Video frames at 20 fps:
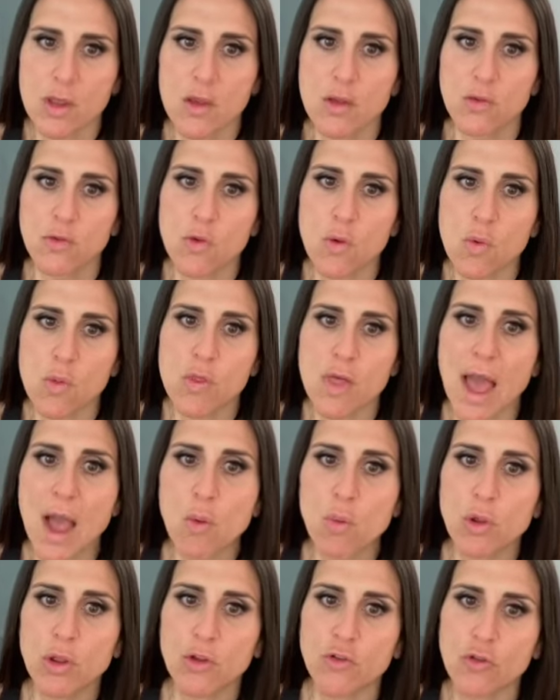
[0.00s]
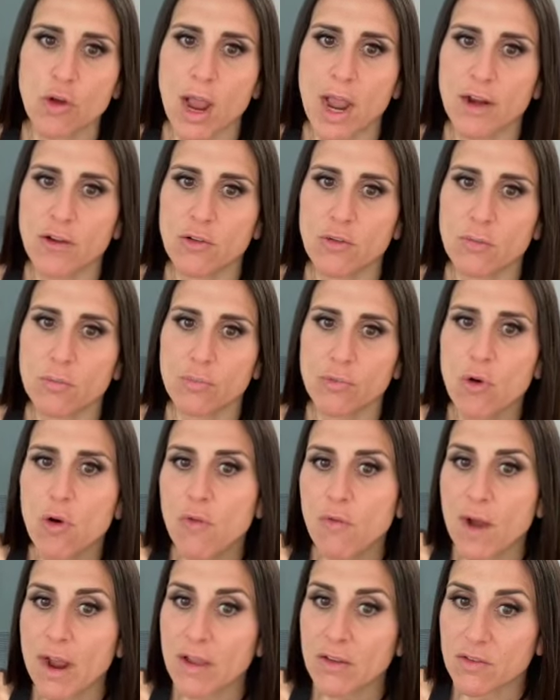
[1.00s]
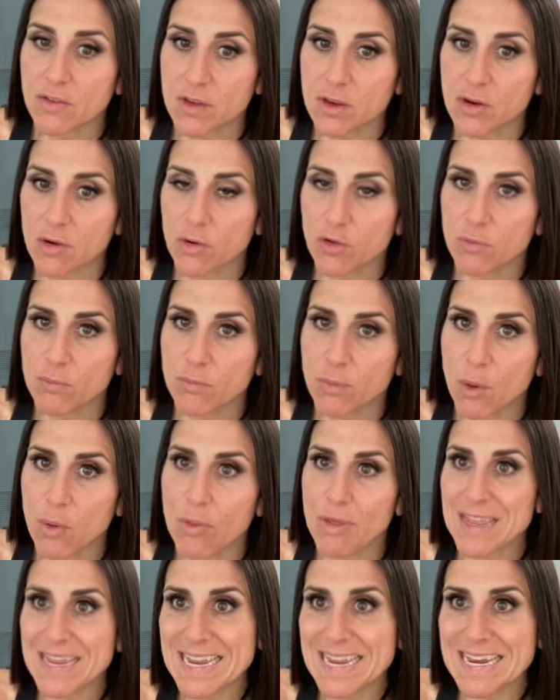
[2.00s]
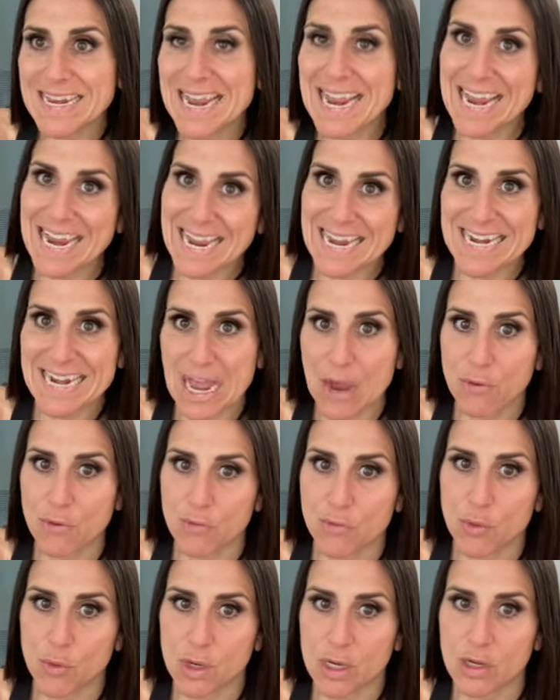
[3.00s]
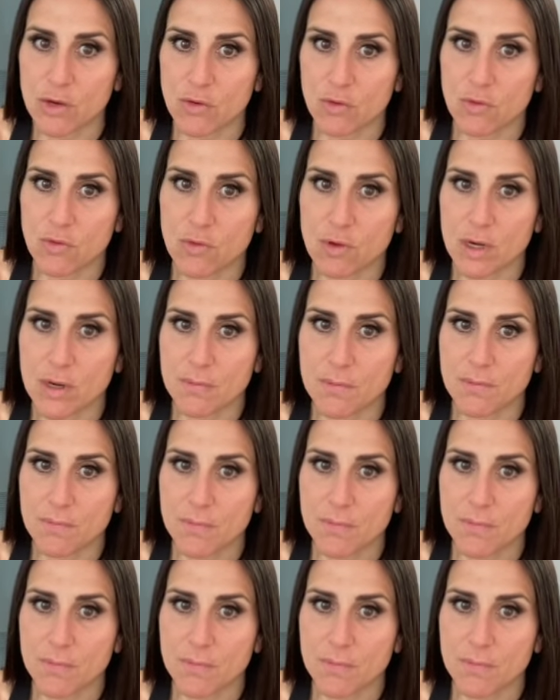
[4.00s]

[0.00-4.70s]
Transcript: So that will attract profile seekers both in and out of your industry.